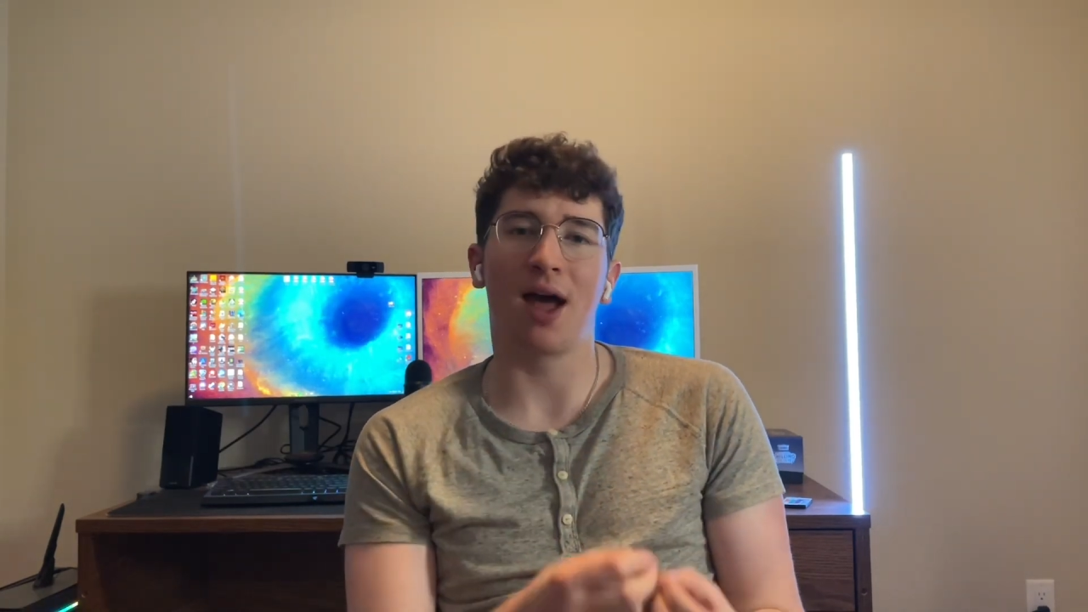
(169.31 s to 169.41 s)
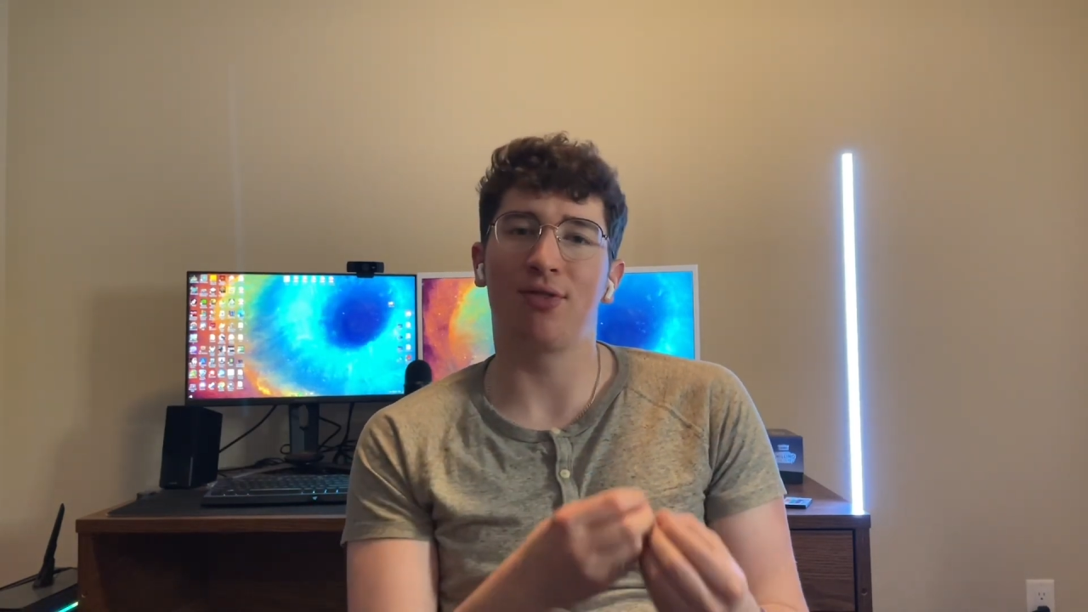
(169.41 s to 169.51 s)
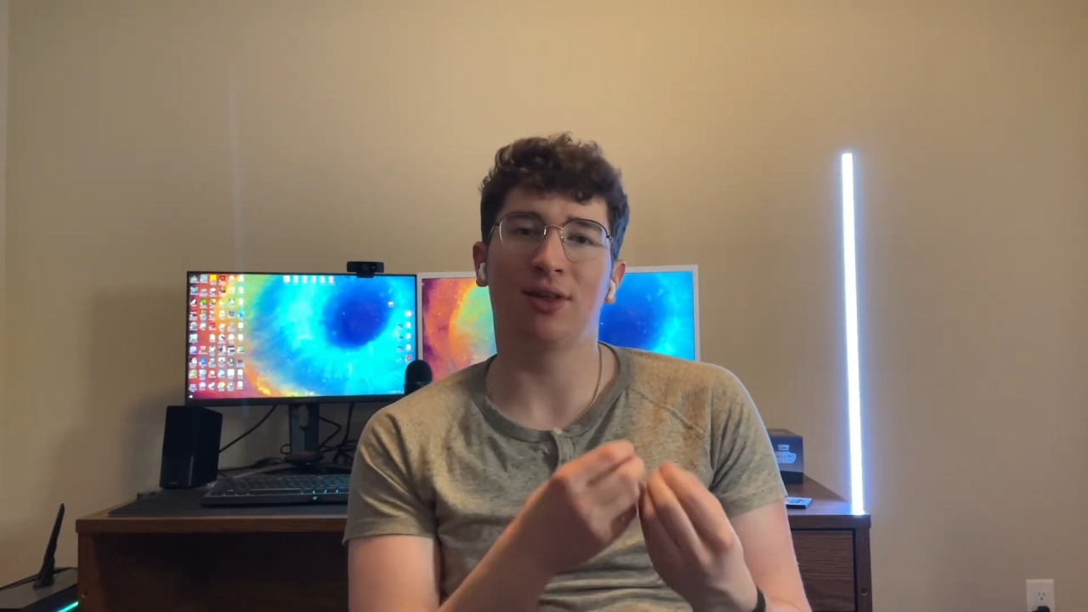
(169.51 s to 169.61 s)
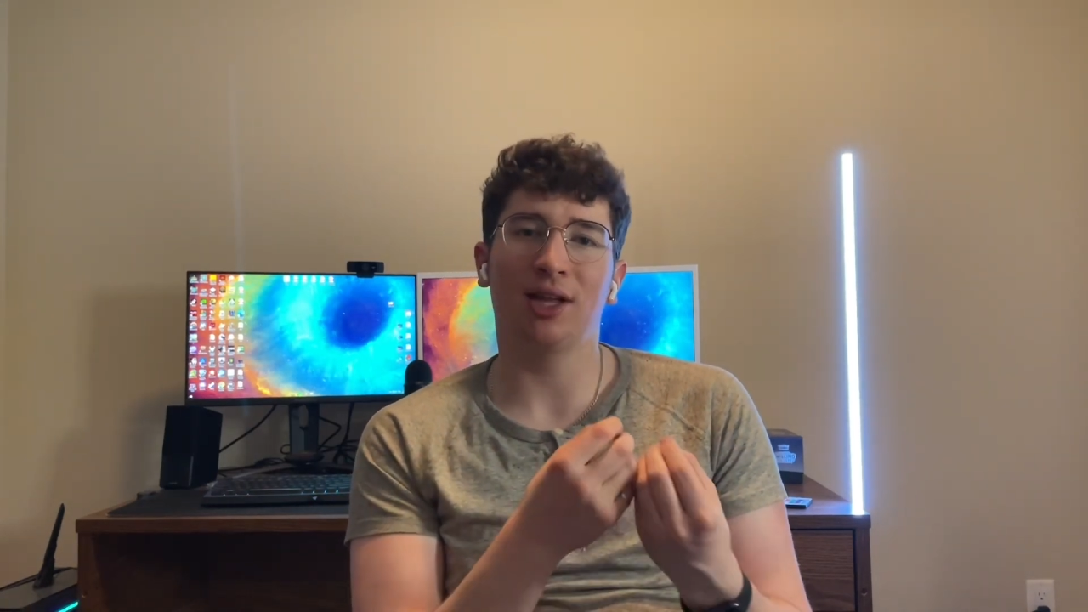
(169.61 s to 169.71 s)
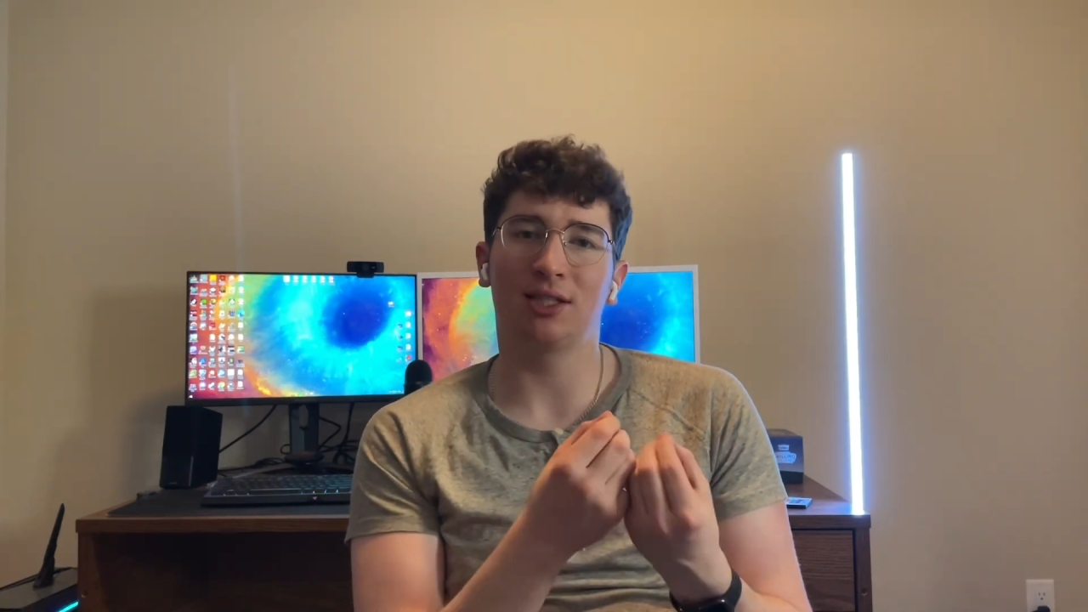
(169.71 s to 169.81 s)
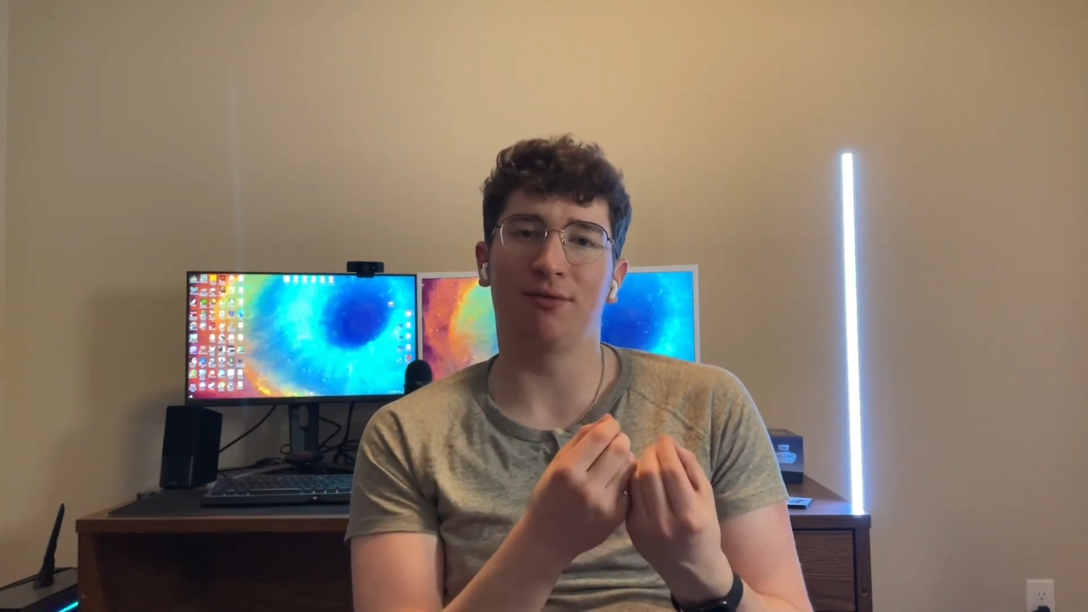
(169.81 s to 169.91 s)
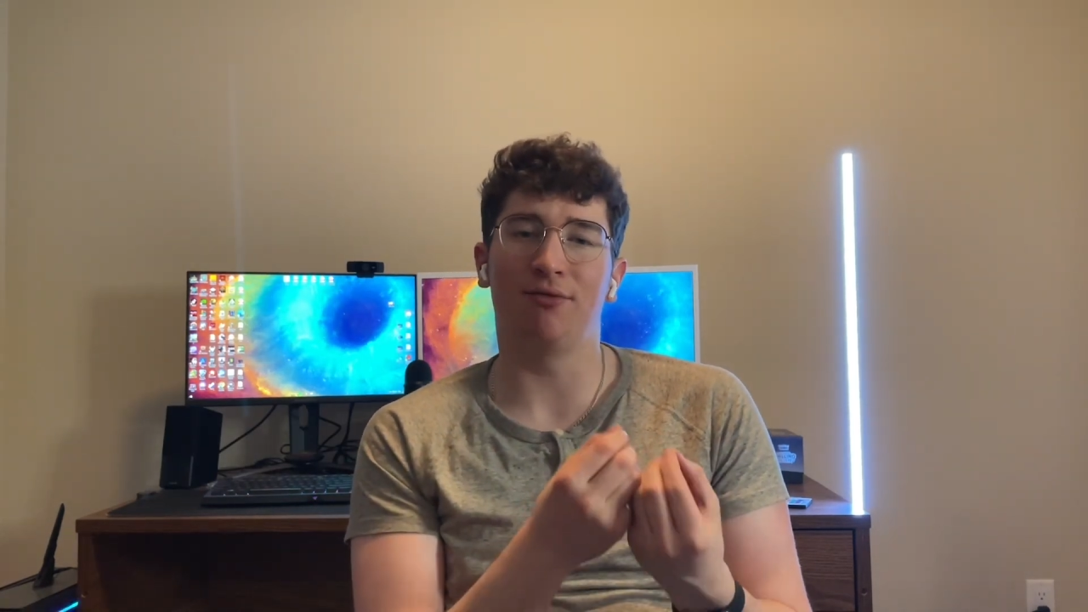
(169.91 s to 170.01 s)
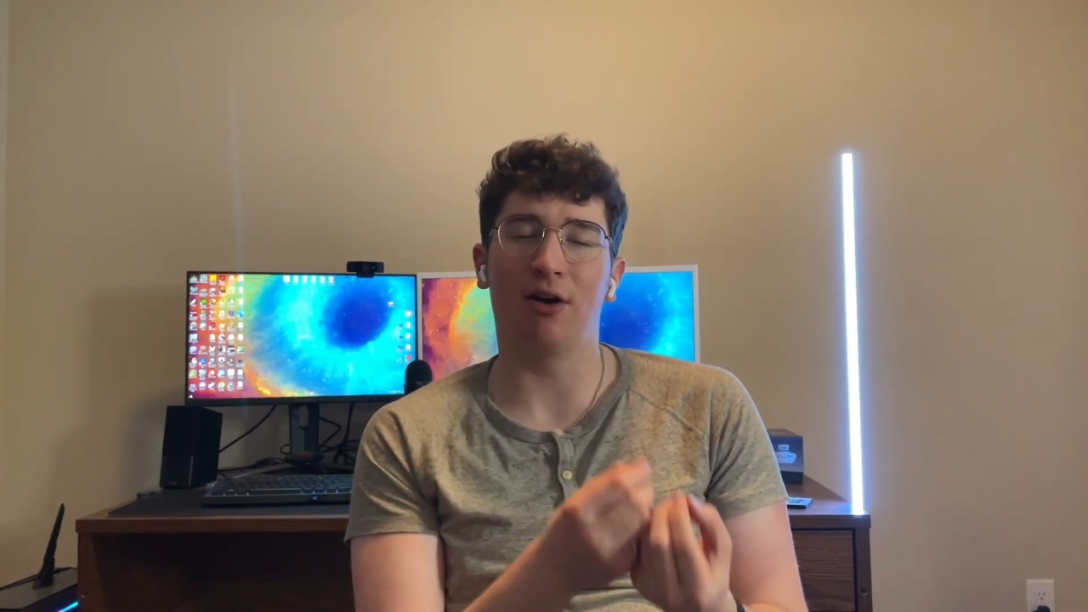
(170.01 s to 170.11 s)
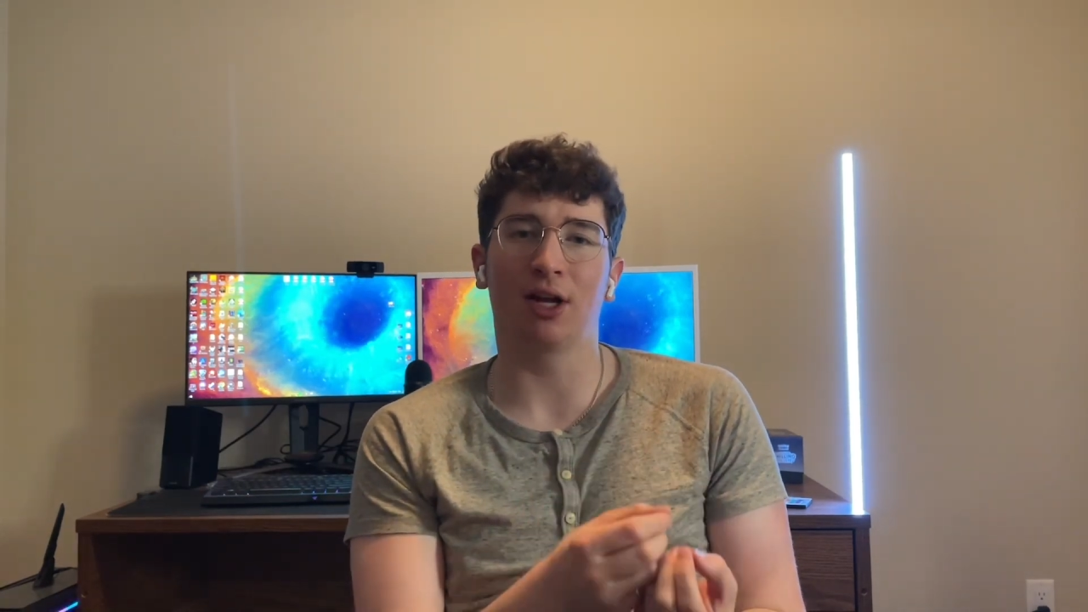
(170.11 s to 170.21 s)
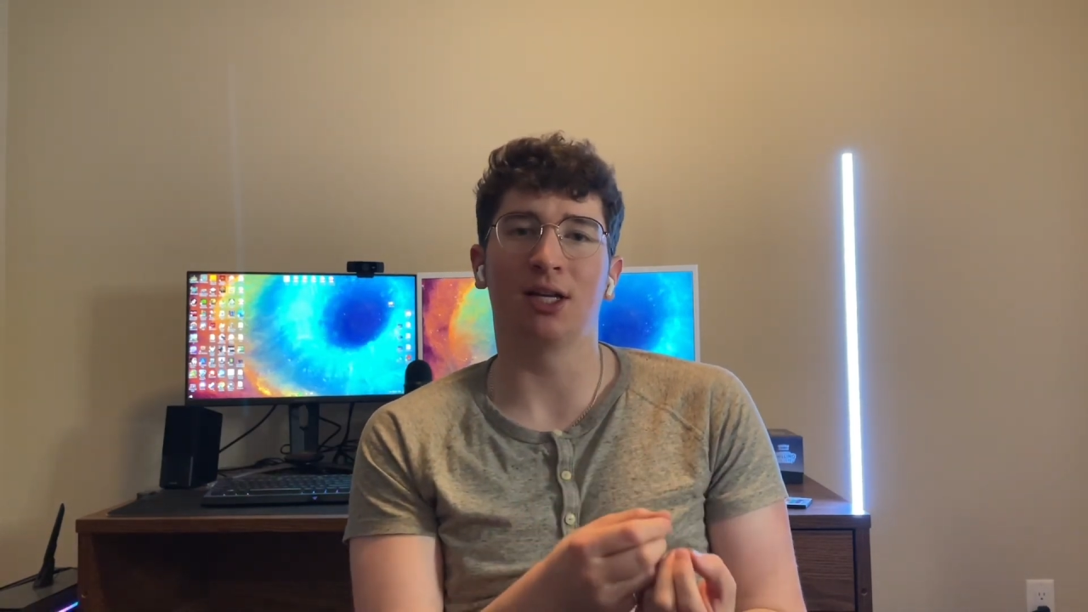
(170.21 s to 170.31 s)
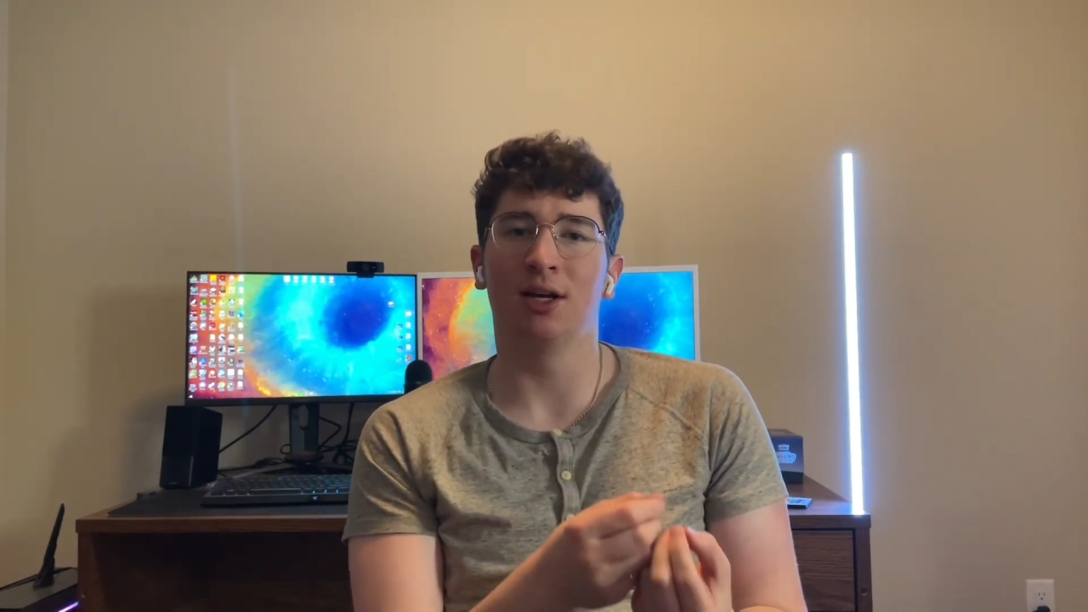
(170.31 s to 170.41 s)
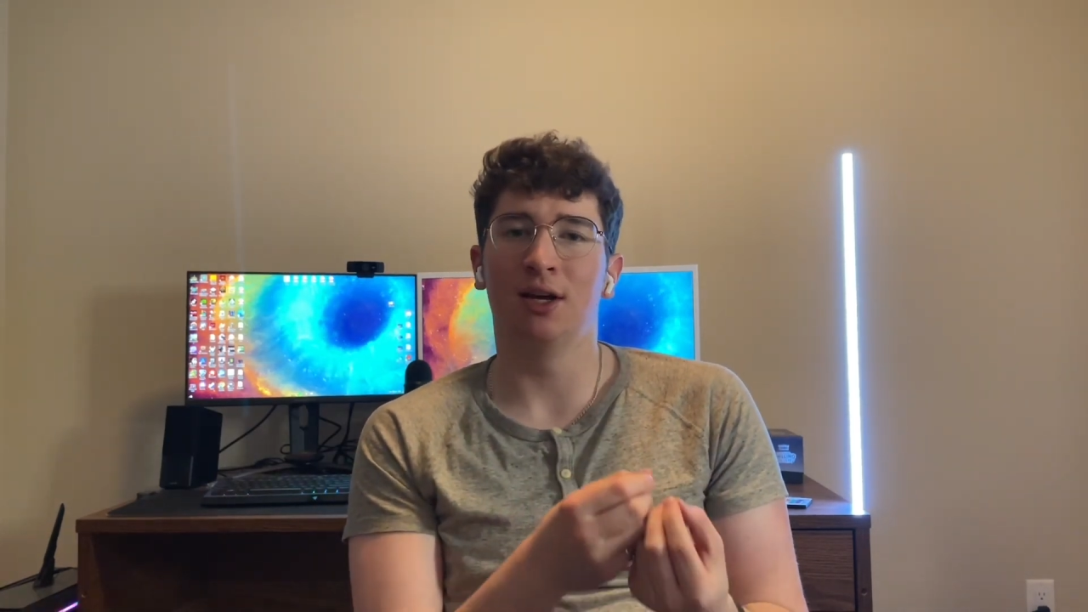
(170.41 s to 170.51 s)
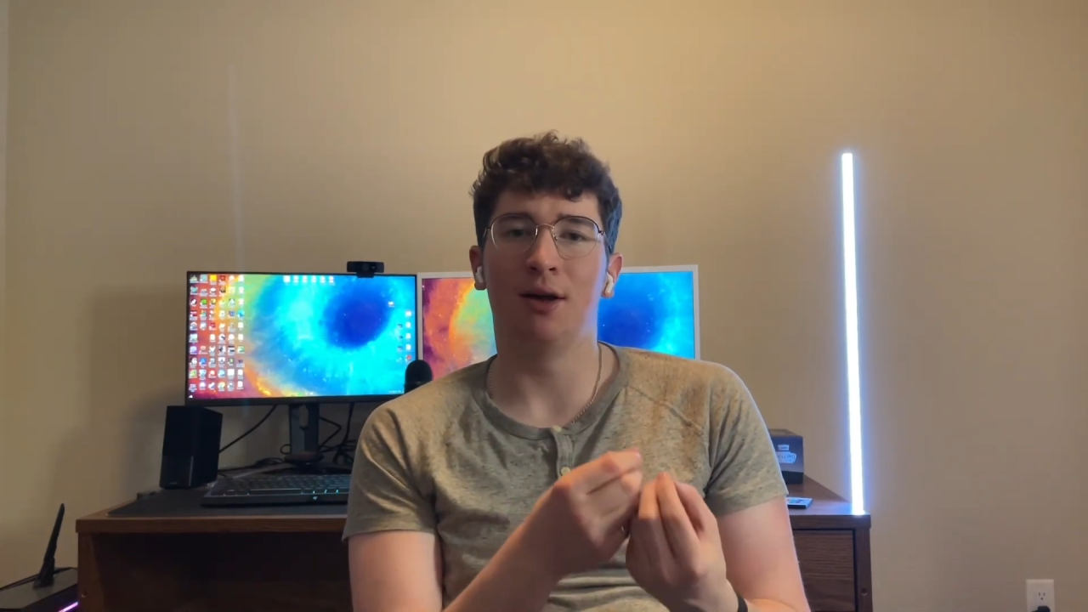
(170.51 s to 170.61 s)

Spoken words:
I think that's a very